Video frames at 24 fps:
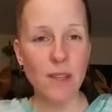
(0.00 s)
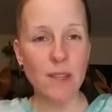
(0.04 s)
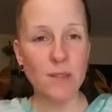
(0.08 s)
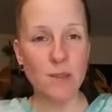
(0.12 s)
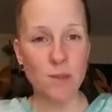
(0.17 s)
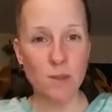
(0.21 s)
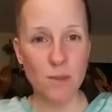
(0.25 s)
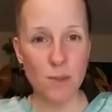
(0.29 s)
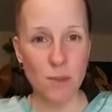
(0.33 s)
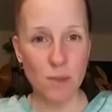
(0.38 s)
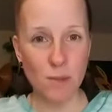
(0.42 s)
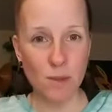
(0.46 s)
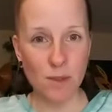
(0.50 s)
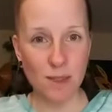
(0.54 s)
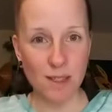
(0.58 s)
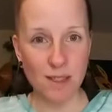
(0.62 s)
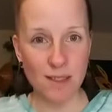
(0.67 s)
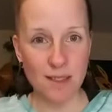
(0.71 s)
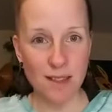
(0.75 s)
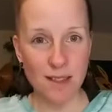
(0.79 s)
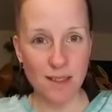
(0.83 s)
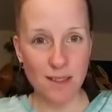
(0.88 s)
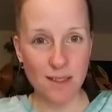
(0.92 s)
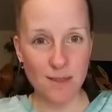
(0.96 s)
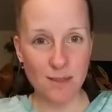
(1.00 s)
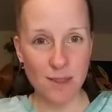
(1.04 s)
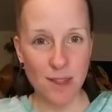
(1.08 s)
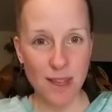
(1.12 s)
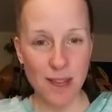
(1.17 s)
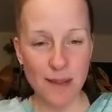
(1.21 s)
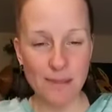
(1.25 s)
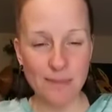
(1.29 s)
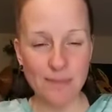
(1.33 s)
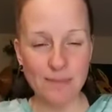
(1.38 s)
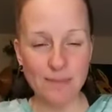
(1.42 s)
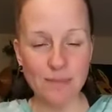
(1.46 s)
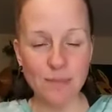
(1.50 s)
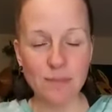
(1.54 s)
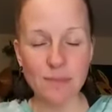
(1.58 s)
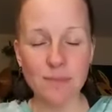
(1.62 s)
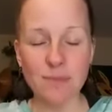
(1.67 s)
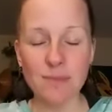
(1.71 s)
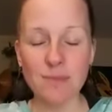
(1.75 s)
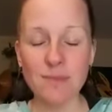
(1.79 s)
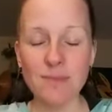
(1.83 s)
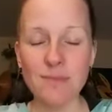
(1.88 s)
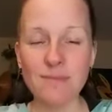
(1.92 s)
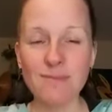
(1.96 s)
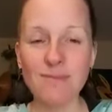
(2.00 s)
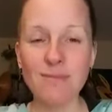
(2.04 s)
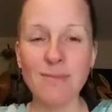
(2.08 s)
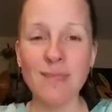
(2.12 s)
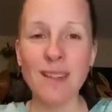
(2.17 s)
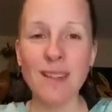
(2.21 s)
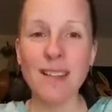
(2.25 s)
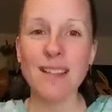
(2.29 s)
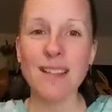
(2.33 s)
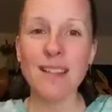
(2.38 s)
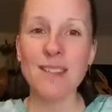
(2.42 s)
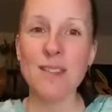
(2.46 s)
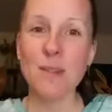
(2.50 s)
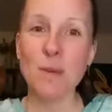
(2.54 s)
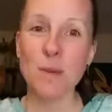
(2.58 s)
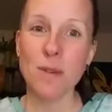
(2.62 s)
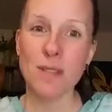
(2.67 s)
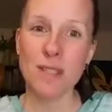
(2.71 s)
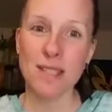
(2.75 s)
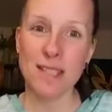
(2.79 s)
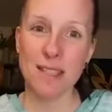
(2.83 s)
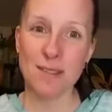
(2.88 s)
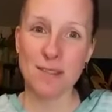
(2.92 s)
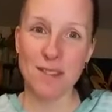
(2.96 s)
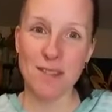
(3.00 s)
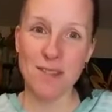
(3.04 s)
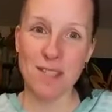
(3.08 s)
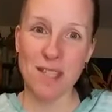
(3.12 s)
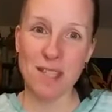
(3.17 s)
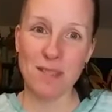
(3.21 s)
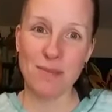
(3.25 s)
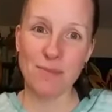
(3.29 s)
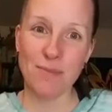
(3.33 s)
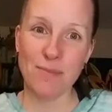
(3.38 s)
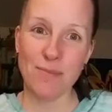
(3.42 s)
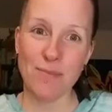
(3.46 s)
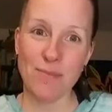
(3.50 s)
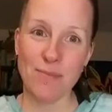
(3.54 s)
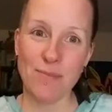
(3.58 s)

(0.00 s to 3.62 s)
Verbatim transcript: so i'm super excited for that so we're on day 15